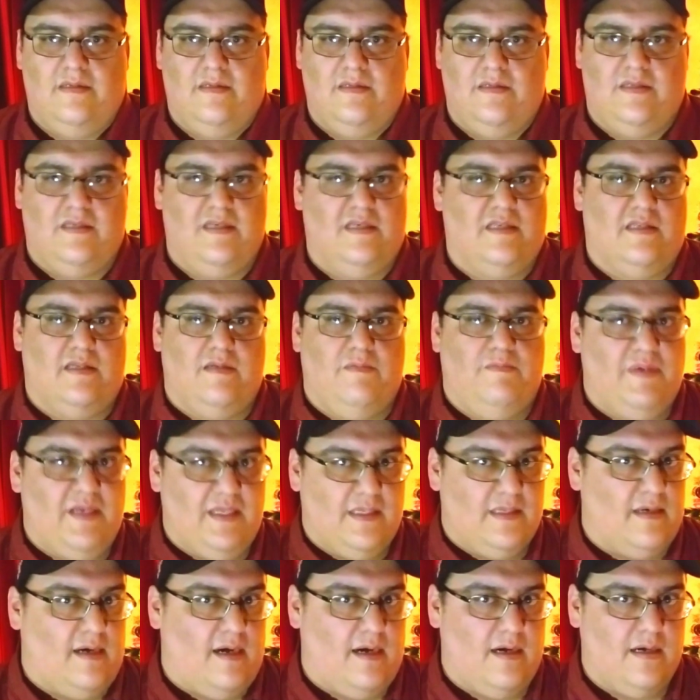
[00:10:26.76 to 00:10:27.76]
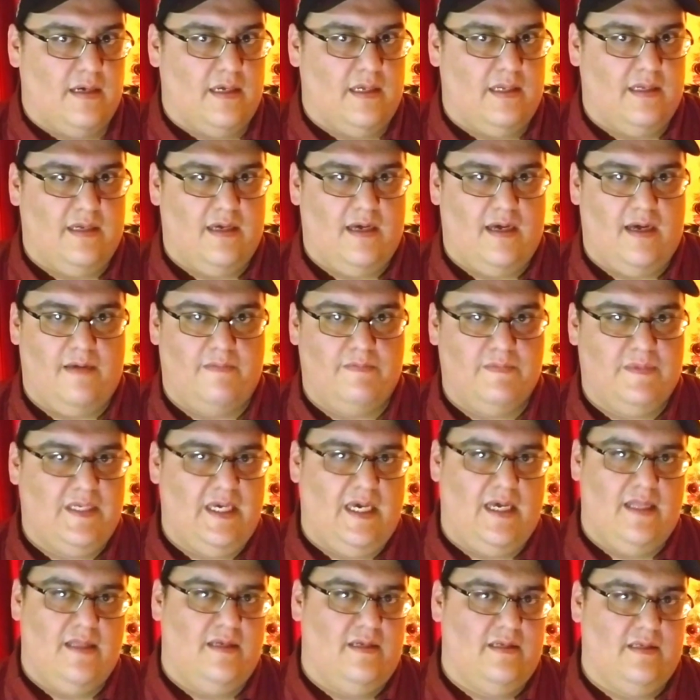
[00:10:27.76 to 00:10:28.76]
just to be talking. I'm
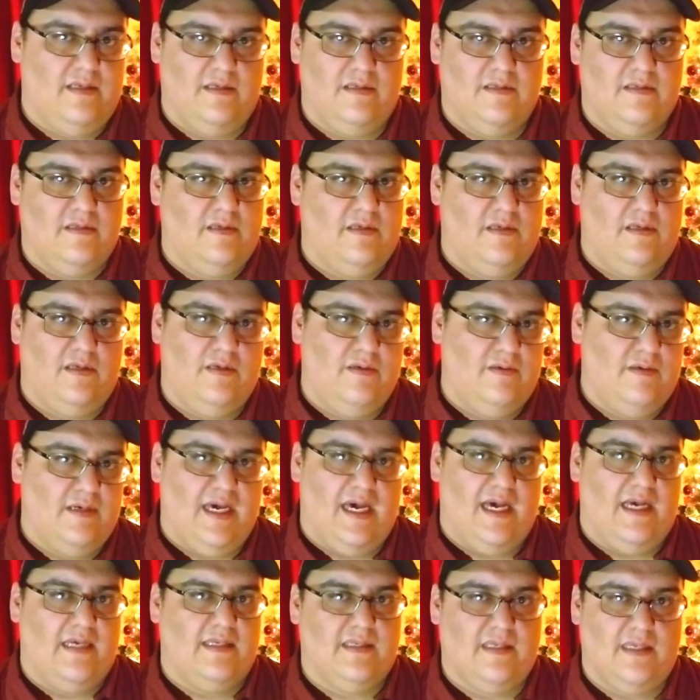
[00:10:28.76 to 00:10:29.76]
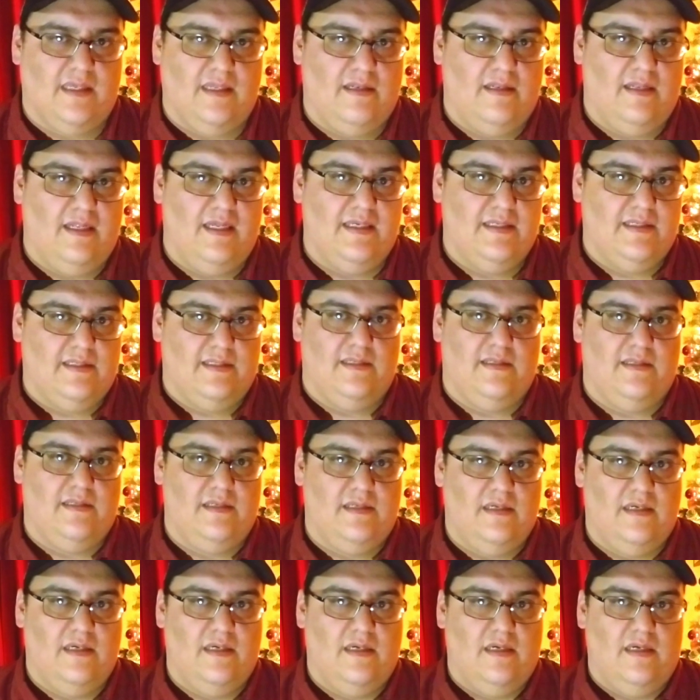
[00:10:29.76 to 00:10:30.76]
telling you so you guys can
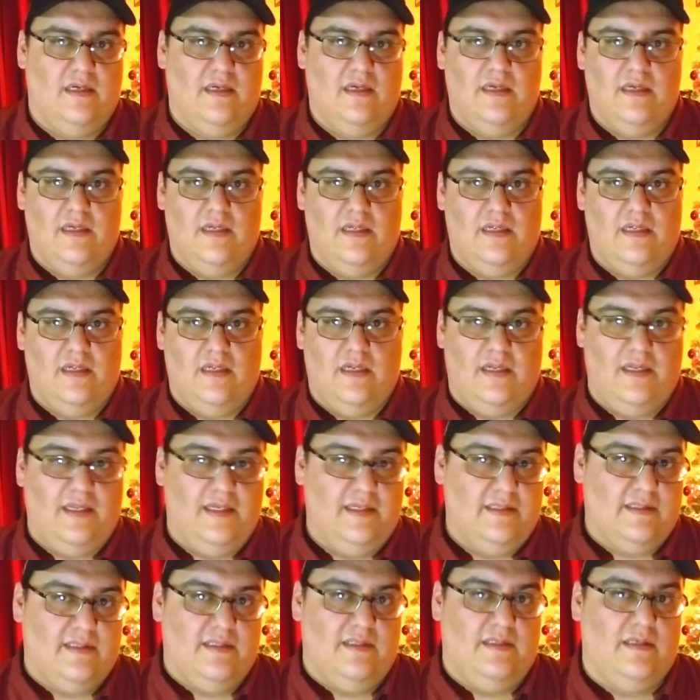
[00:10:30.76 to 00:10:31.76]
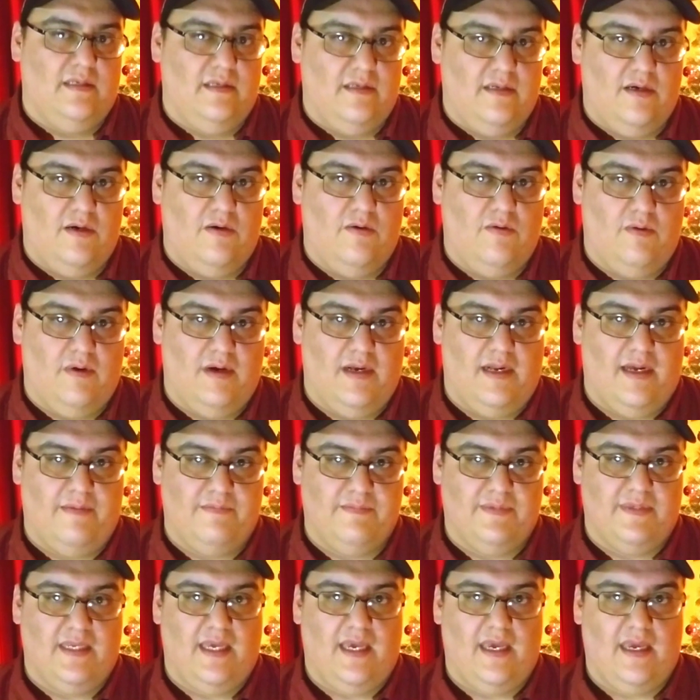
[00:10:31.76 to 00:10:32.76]
listen. Listen and know what
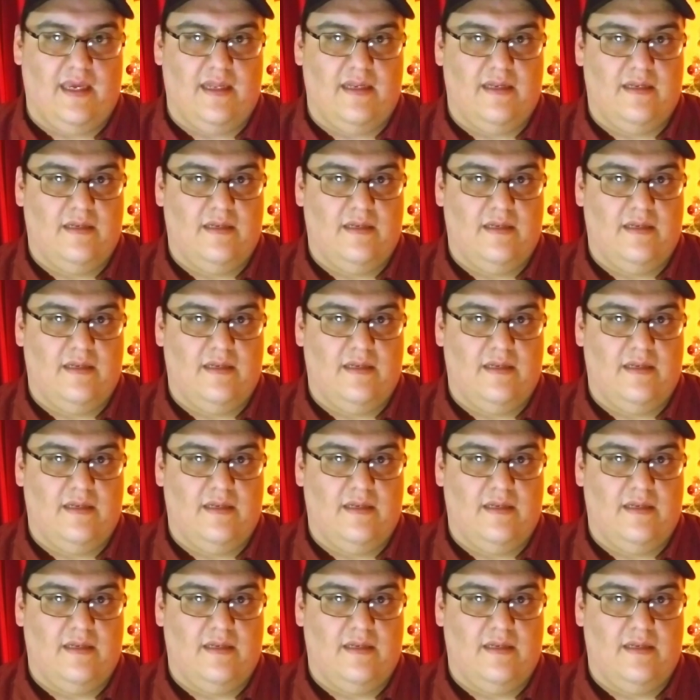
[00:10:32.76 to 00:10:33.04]
I'm saying.